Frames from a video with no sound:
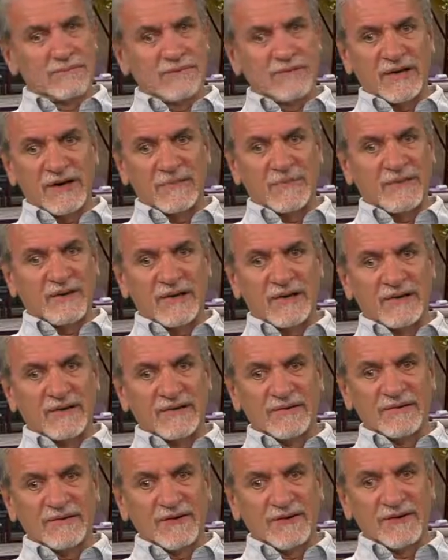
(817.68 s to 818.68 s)

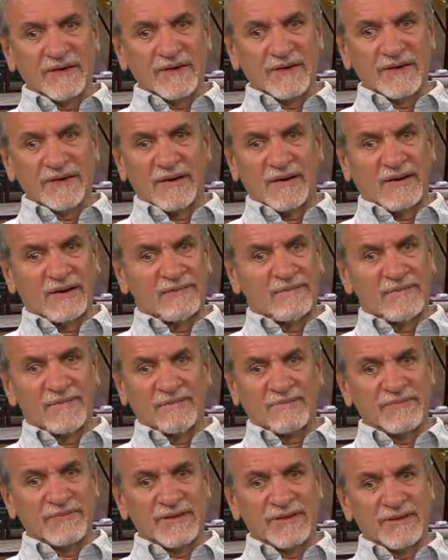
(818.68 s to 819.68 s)
companies,
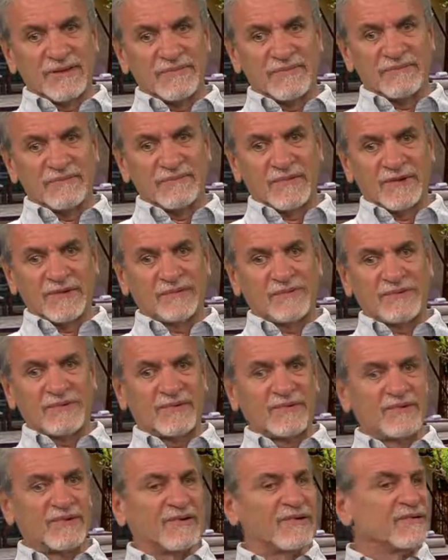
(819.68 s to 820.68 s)

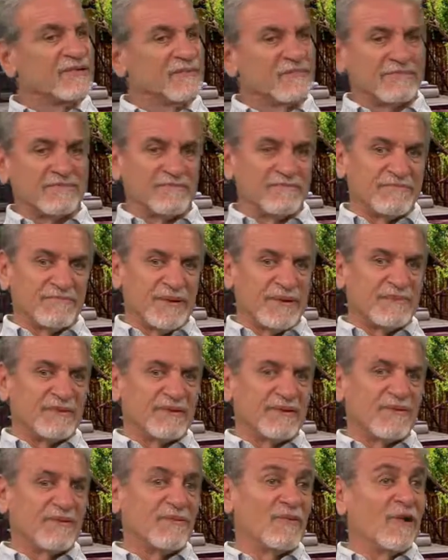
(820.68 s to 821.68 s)
entrepreneurs and people
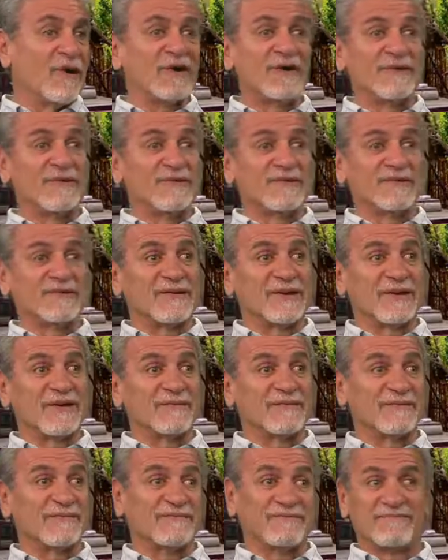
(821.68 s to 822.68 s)
that want to do
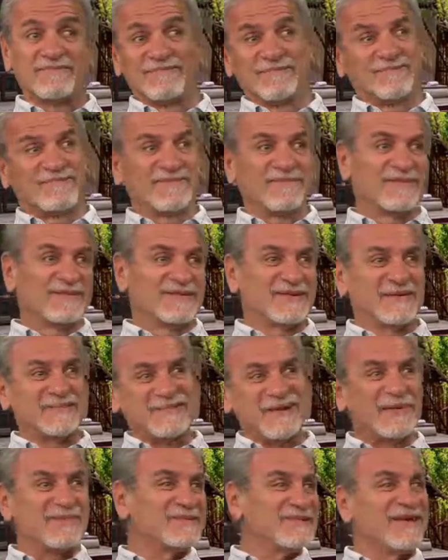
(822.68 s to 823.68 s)
stuff, and
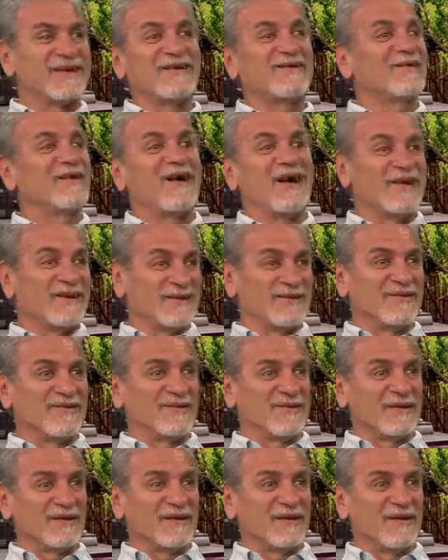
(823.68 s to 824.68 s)
sometimes they don't know how to
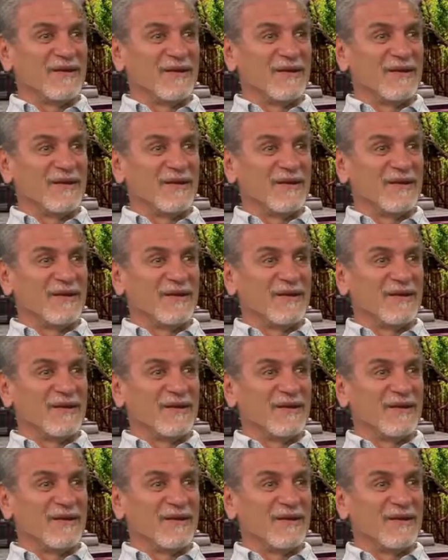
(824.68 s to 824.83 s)
do it.